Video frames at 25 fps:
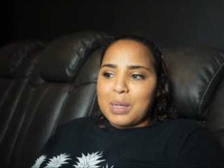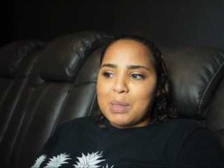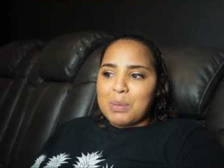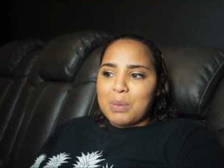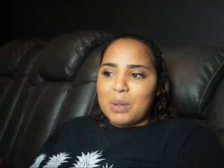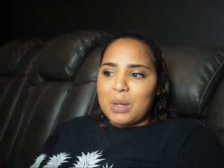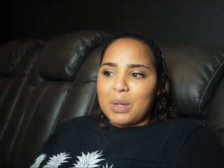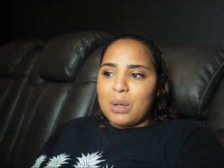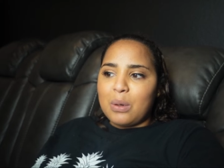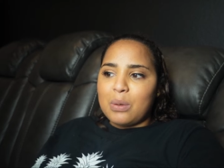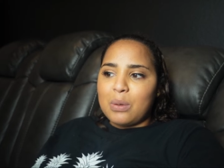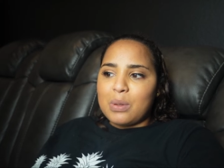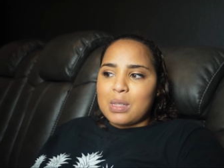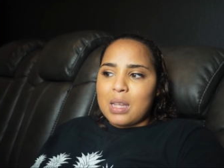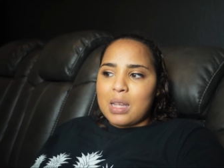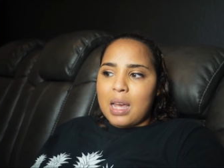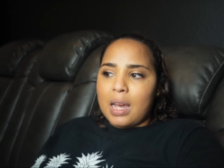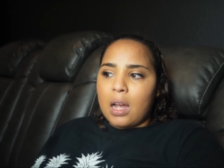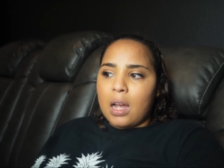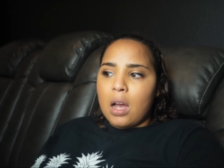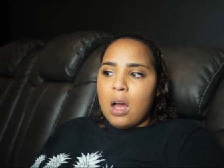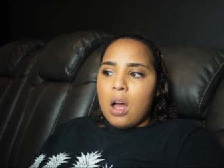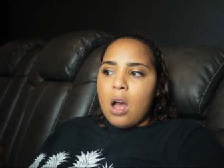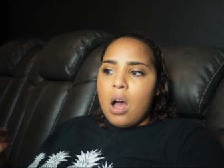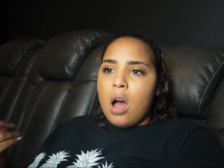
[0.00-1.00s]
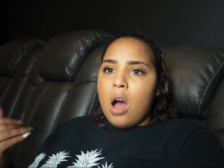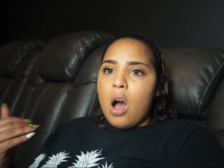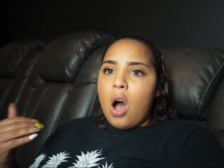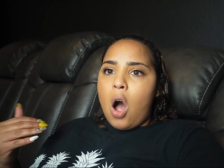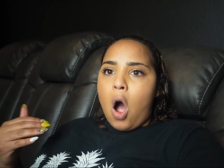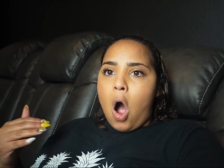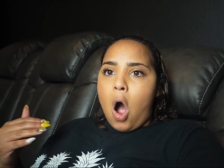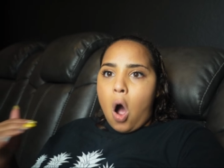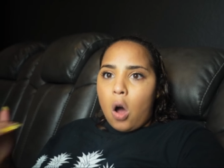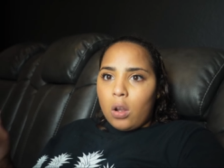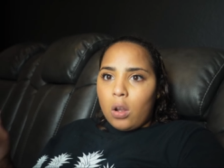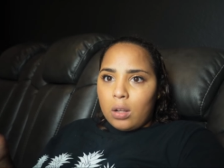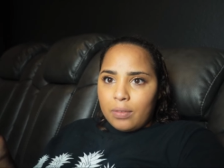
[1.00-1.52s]
your husband knows like
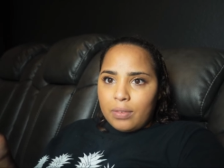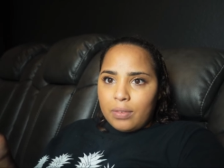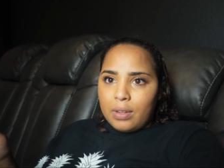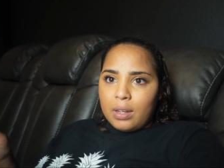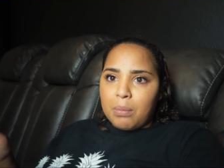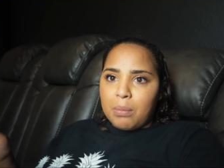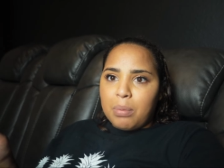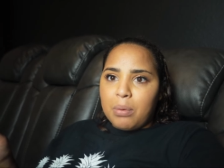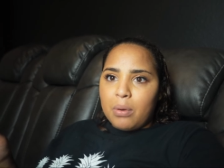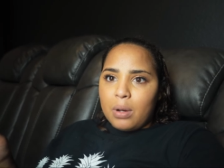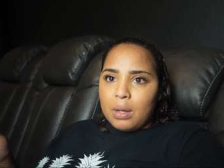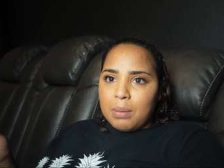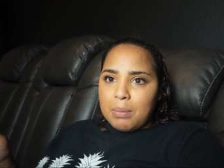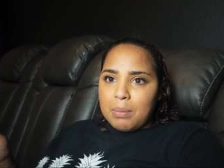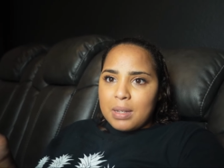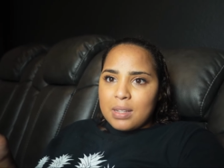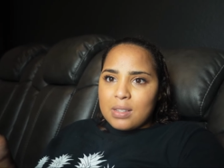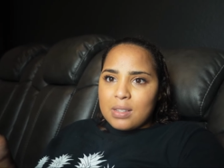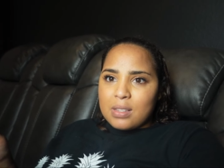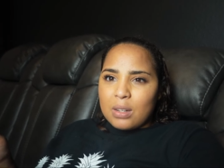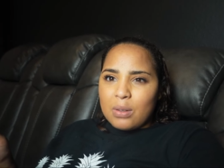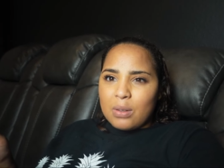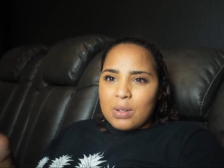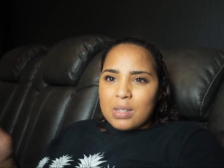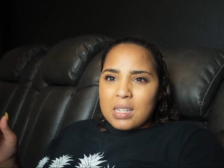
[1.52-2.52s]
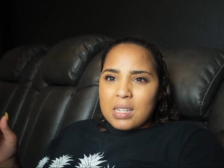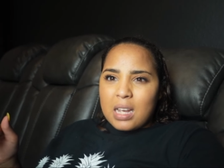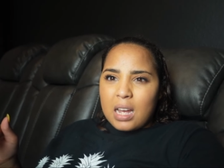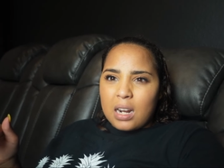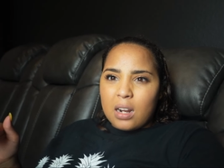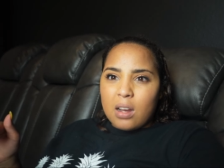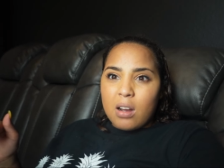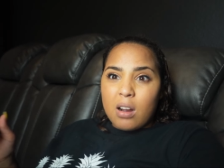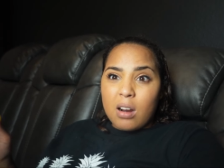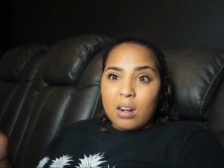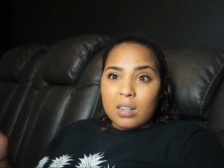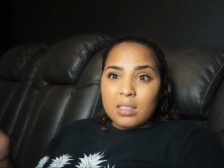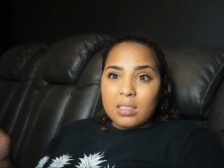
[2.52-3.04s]
all of the appointments, so it's
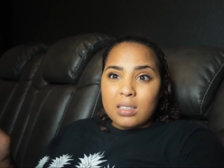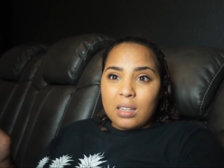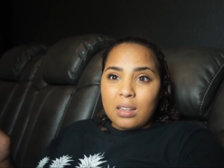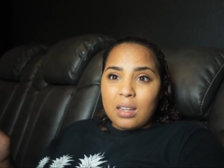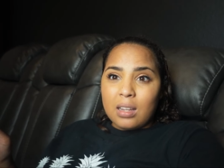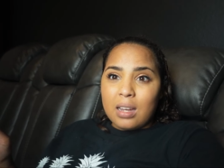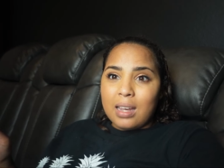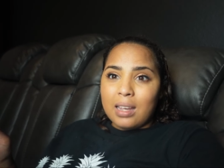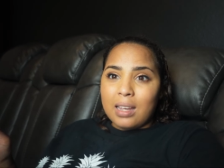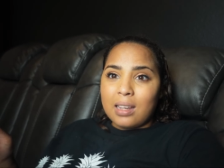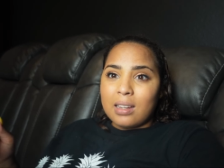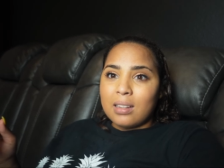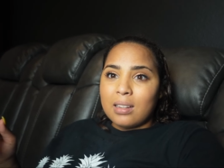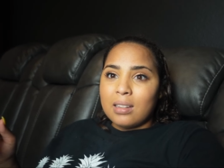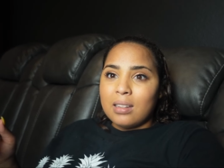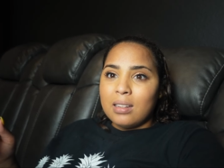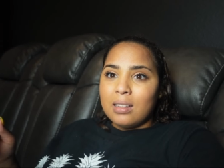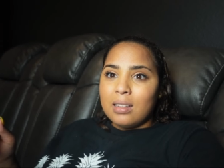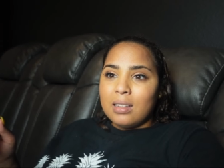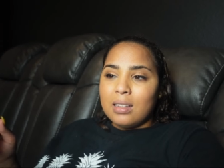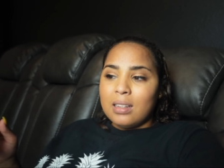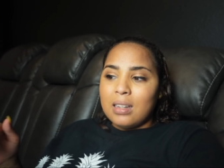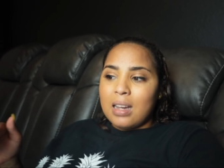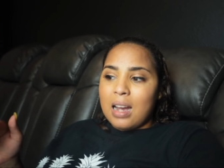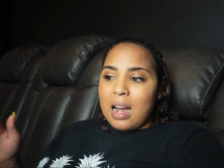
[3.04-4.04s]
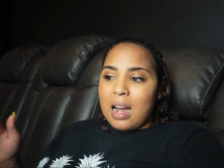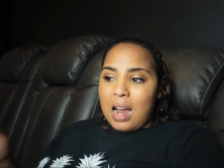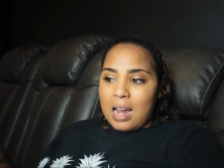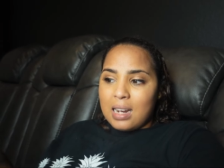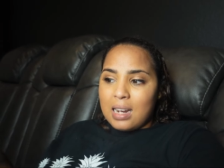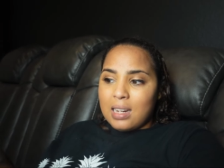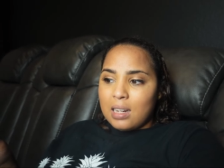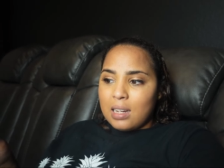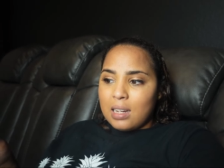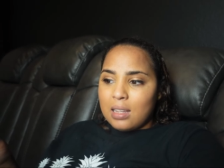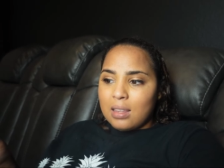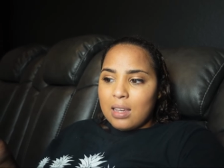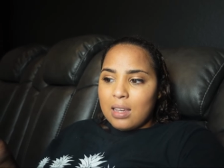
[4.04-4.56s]
kind of hard to like
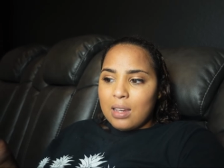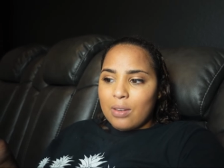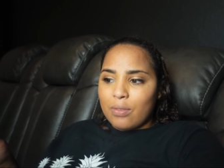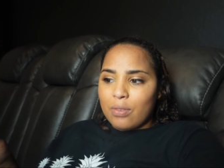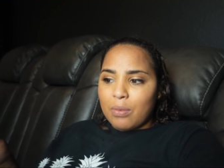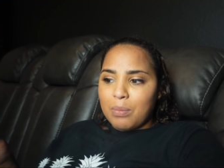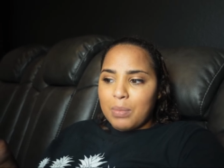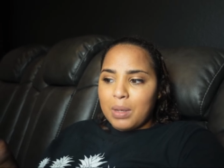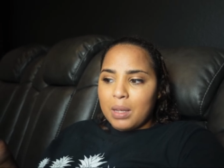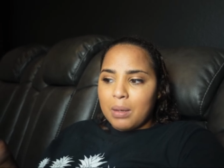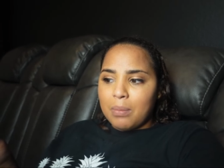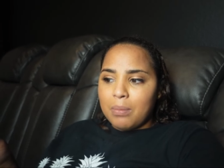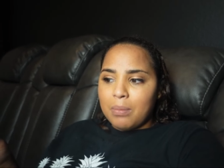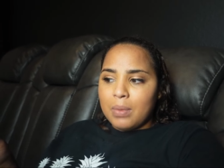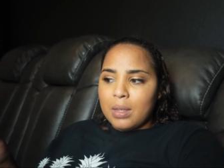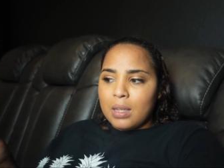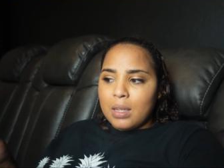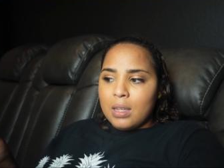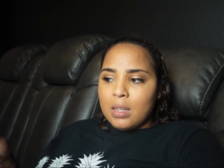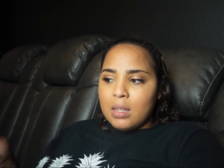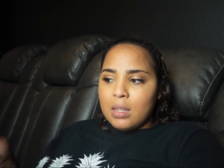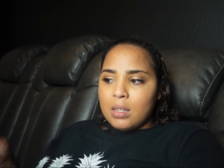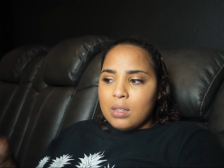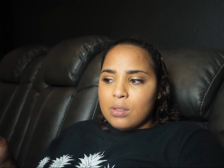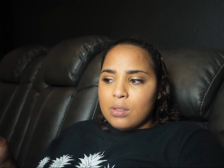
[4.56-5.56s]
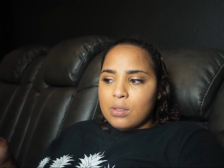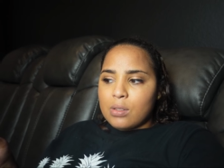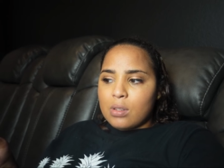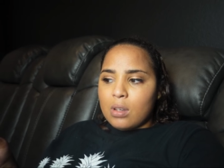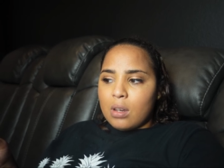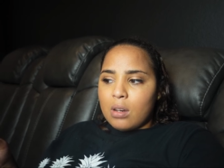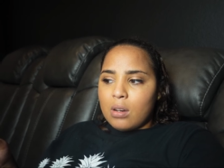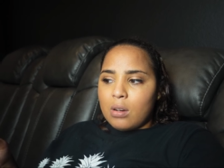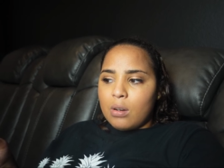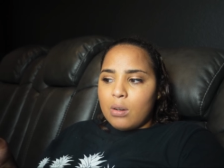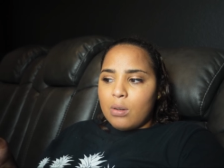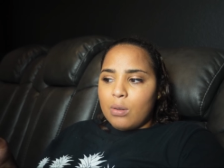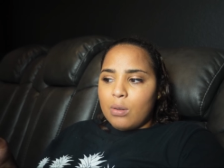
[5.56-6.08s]
hide anything from him.
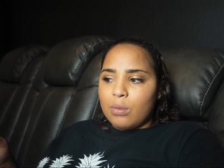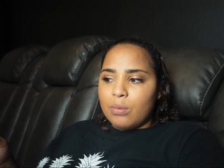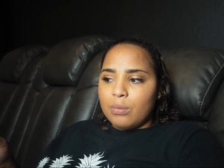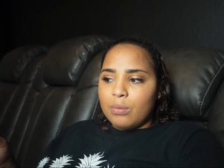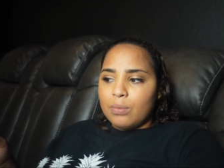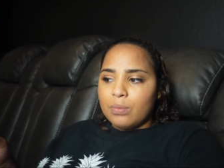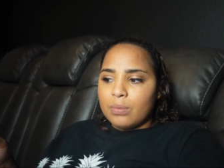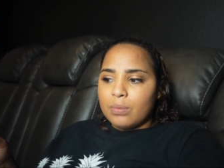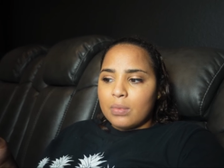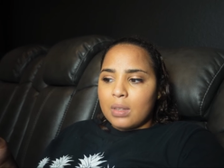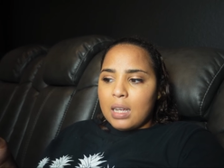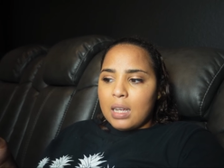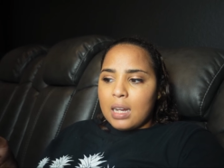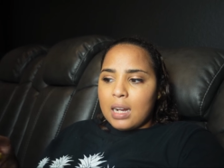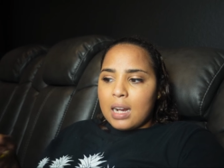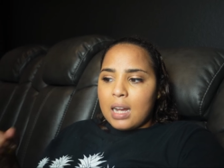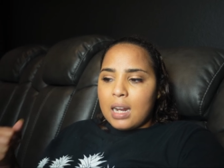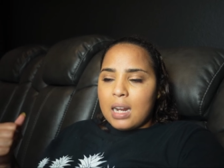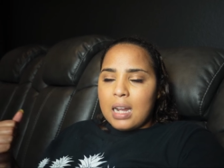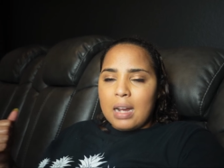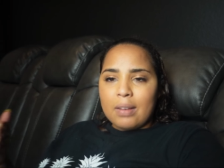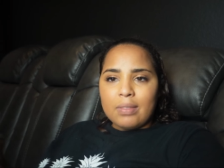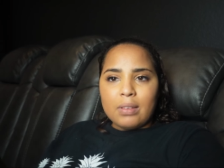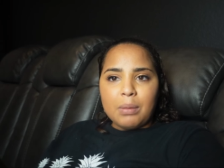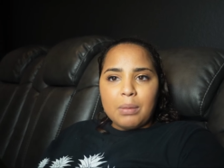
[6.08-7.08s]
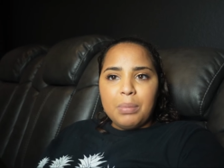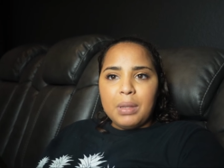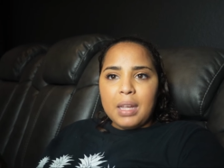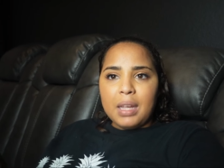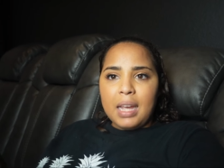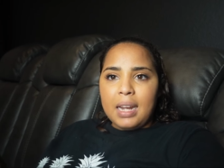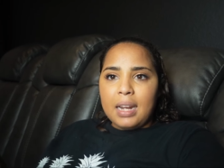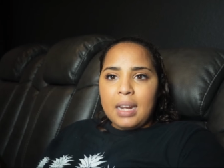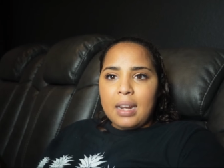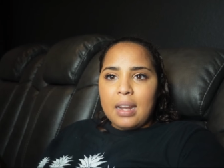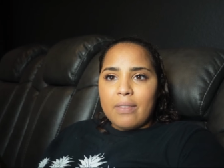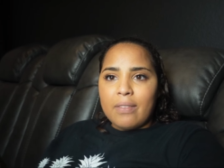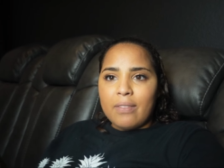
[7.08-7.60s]
So I kind of have to
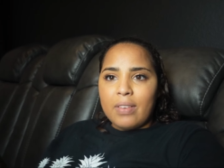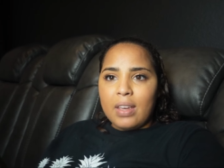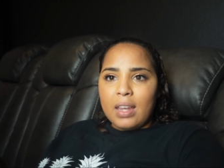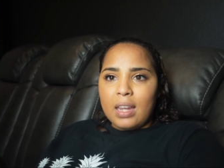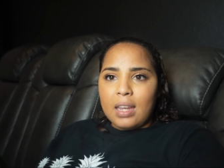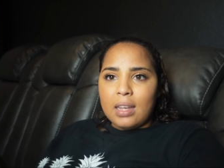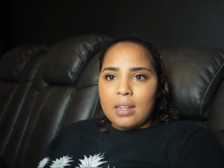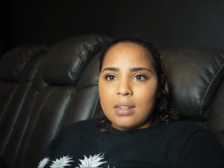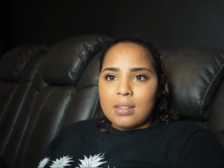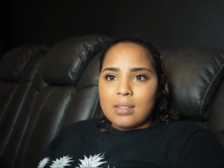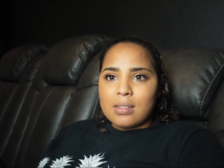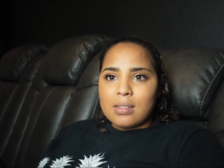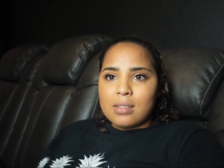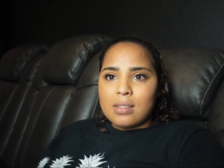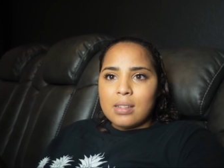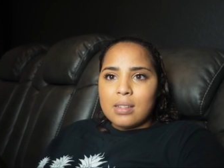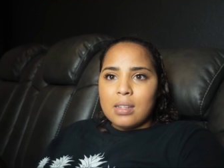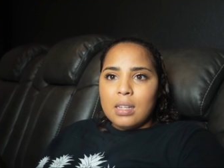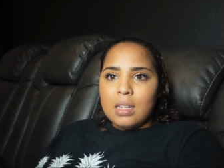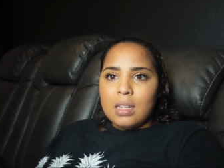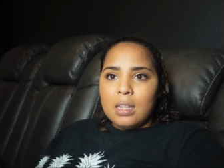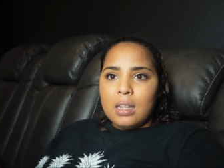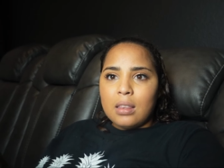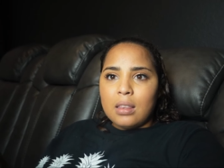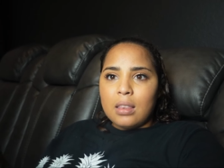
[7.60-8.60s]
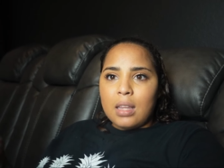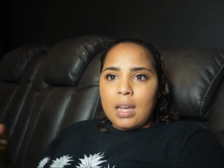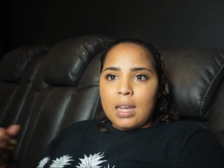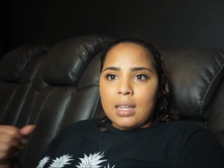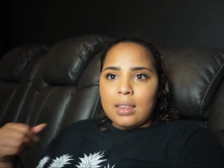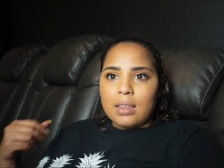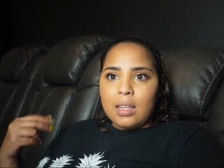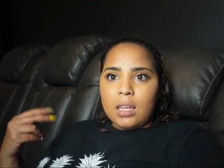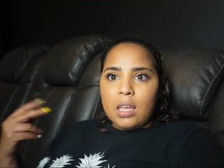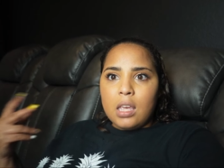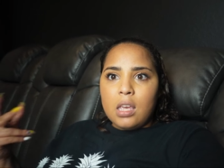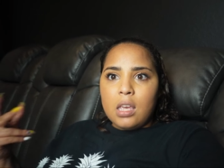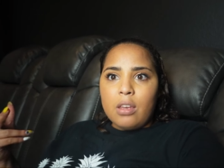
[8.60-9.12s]
plan in advance,
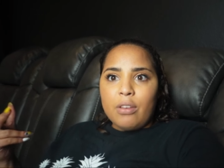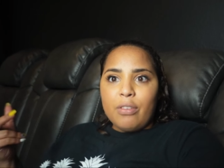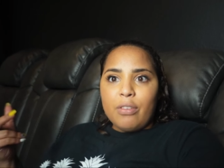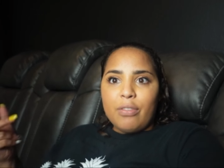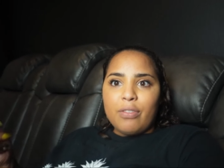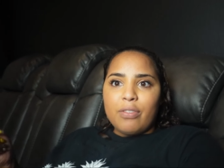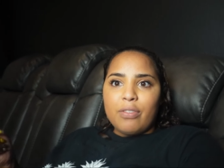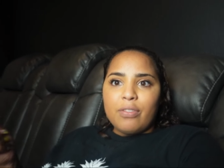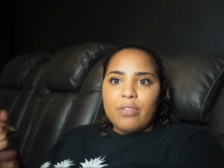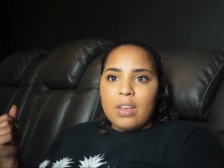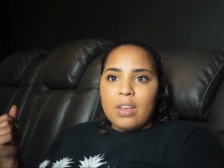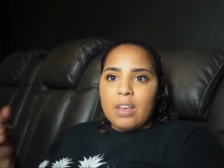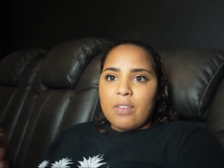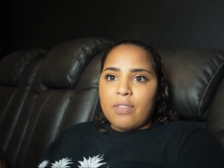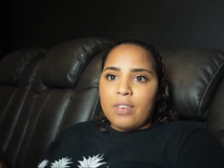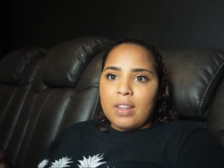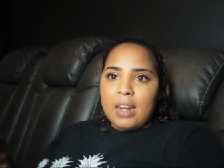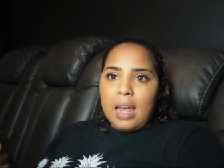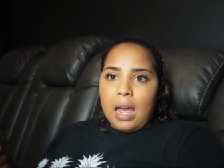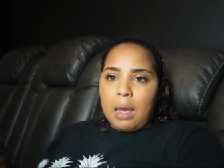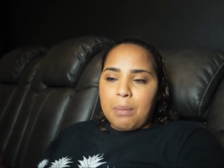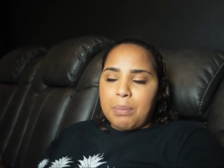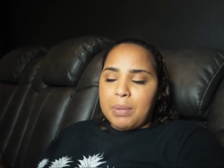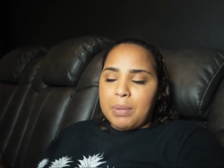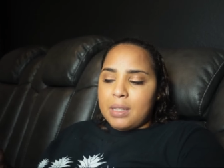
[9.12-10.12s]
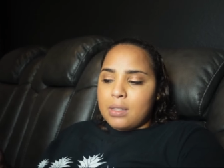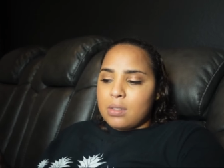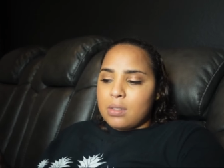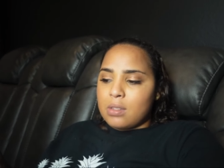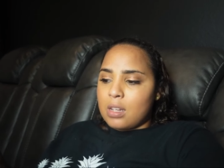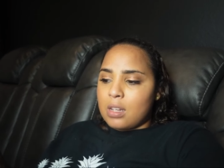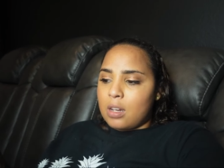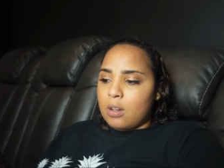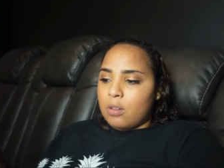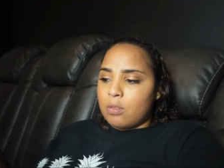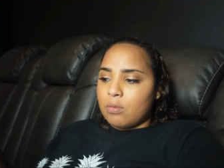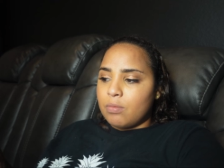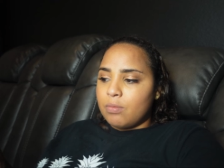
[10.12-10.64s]
like the if if it
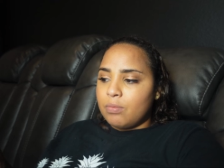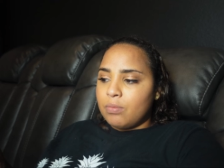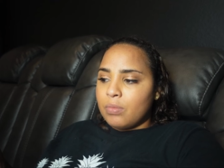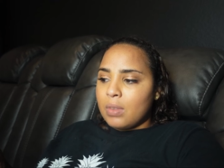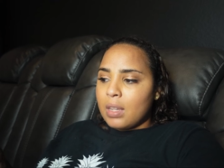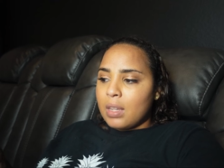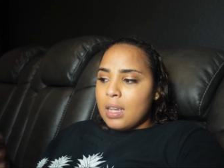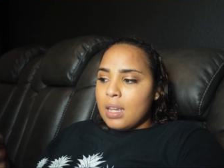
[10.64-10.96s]
happens. So